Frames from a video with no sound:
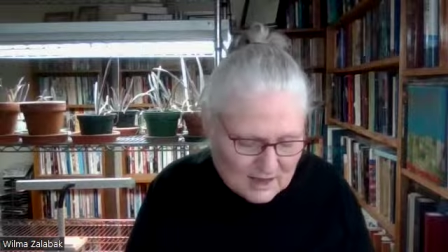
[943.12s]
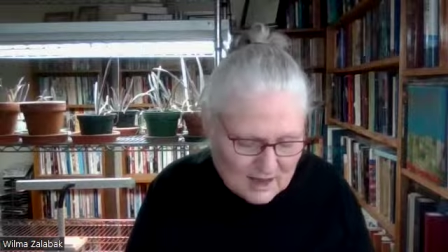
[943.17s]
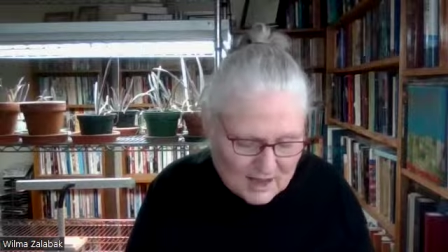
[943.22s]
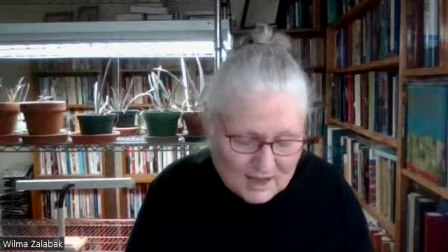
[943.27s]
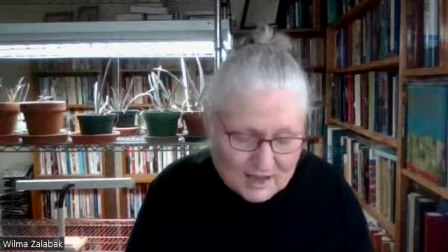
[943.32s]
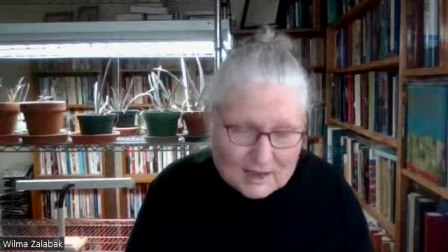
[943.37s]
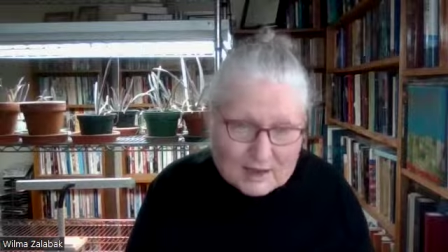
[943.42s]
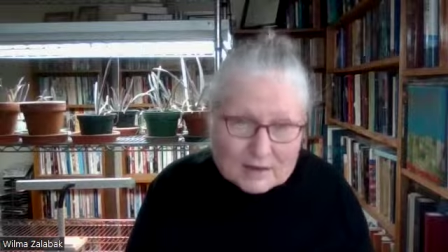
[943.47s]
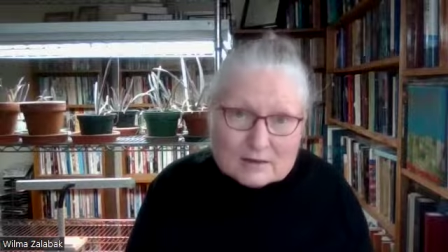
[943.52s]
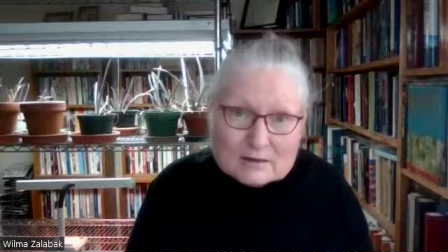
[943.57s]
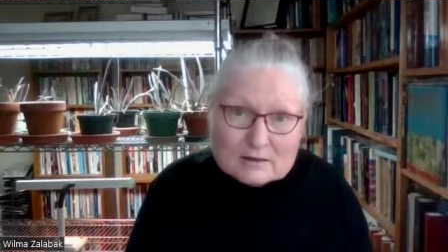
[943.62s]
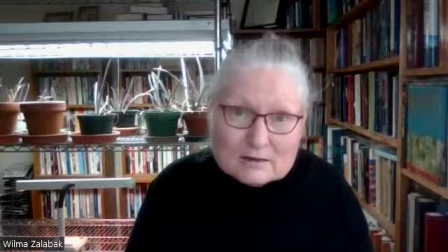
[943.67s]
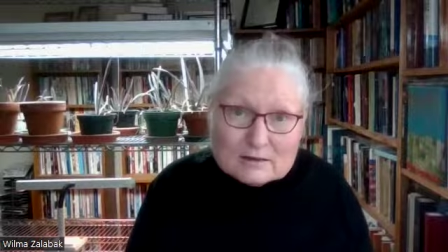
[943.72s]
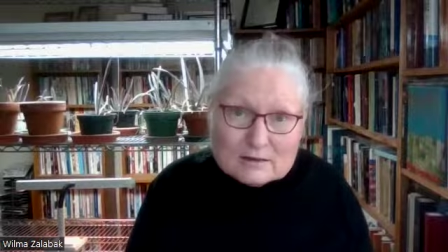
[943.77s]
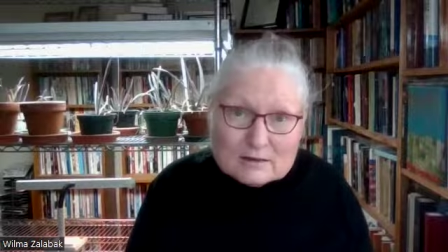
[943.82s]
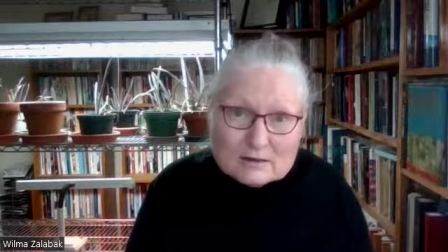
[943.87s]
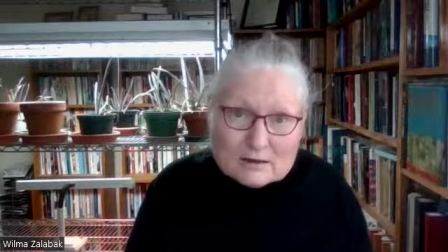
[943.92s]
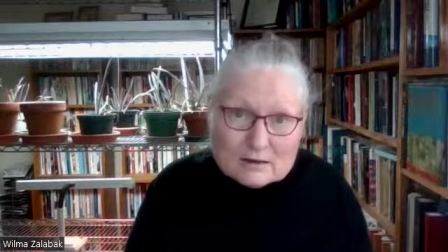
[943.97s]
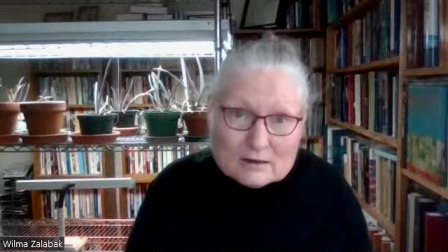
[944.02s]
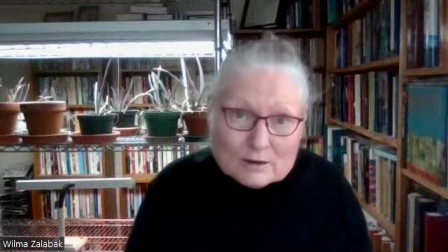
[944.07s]
and
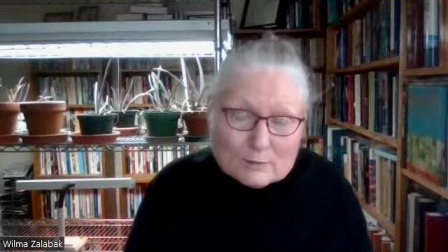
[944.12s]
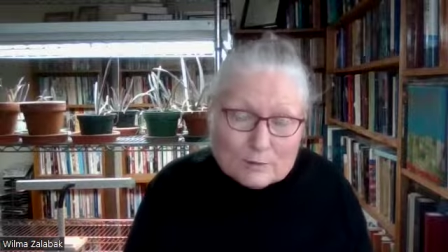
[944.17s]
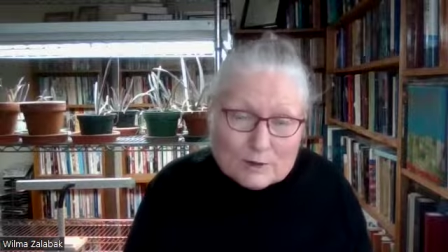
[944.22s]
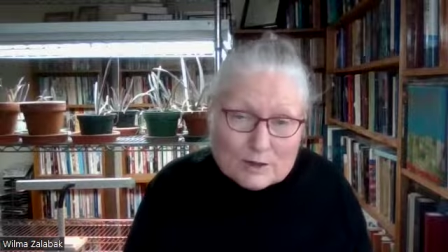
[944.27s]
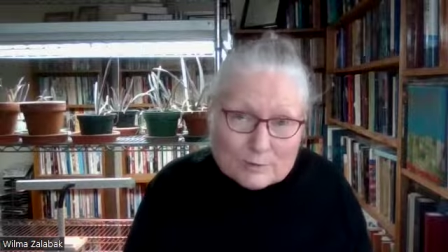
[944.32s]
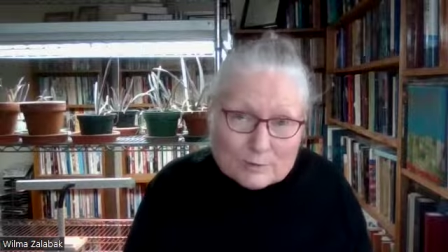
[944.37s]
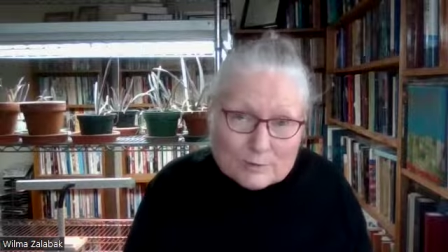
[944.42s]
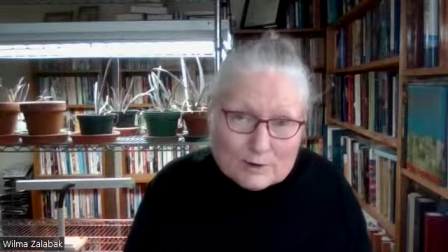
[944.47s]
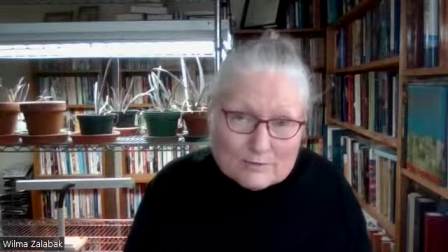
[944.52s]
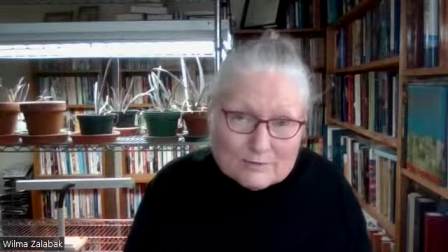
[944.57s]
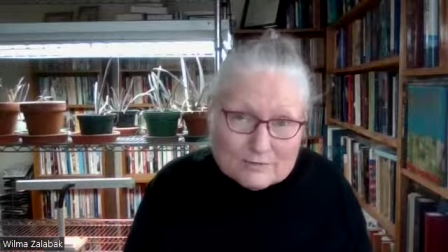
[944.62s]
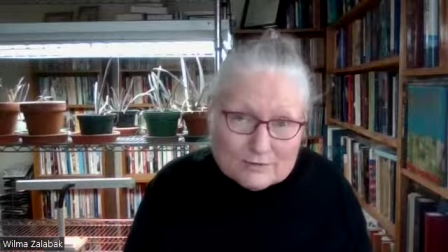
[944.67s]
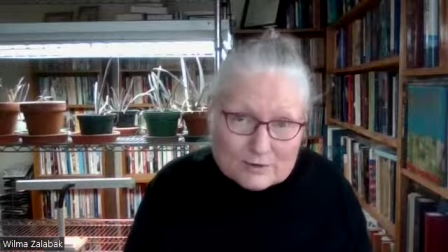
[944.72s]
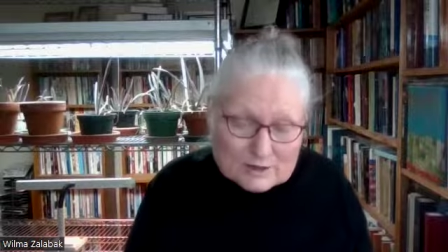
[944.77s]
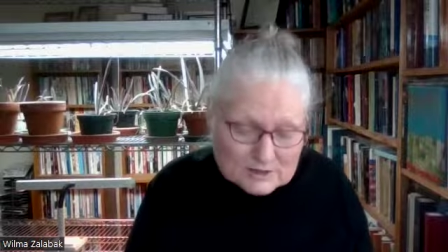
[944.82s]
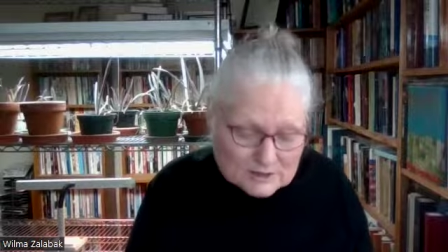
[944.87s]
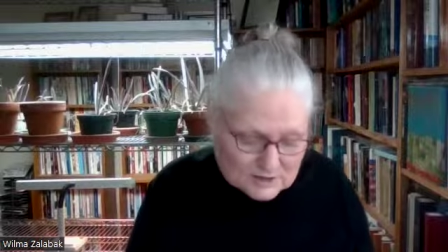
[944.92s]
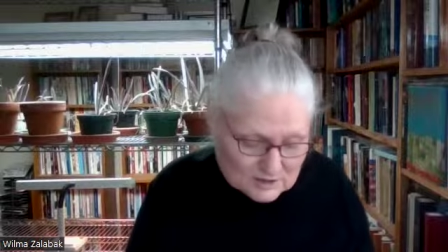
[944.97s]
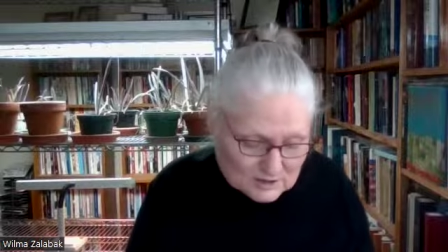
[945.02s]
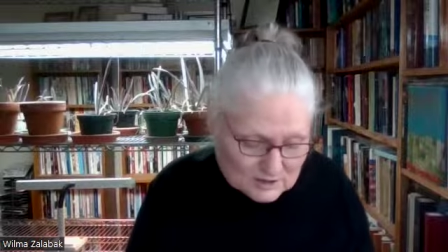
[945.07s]
with
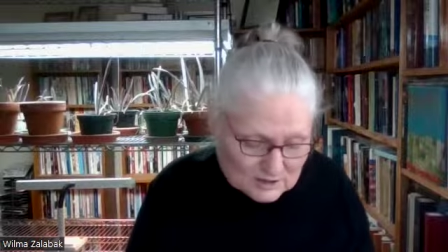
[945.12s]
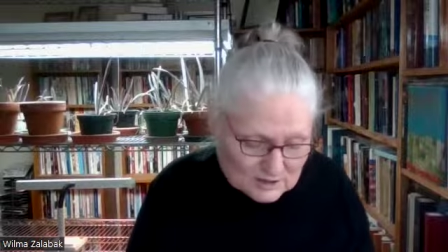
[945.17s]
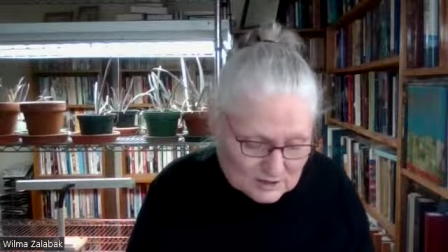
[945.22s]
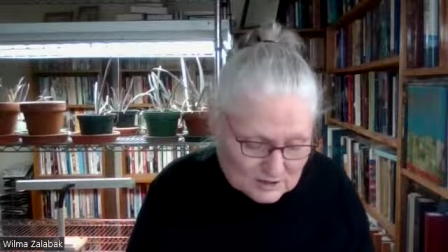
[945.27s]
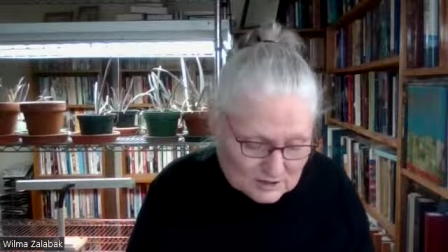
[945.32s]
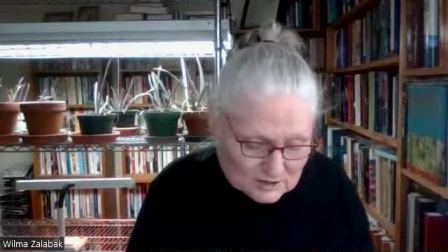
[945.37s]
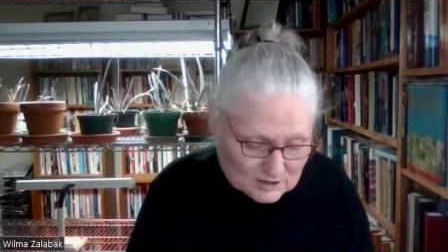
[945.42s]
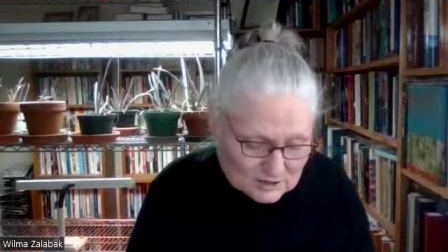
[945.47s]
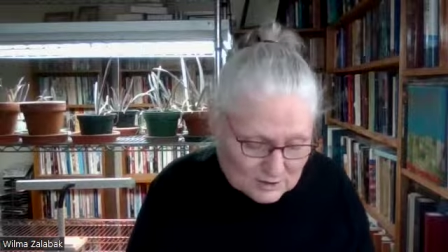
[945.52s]
reference to,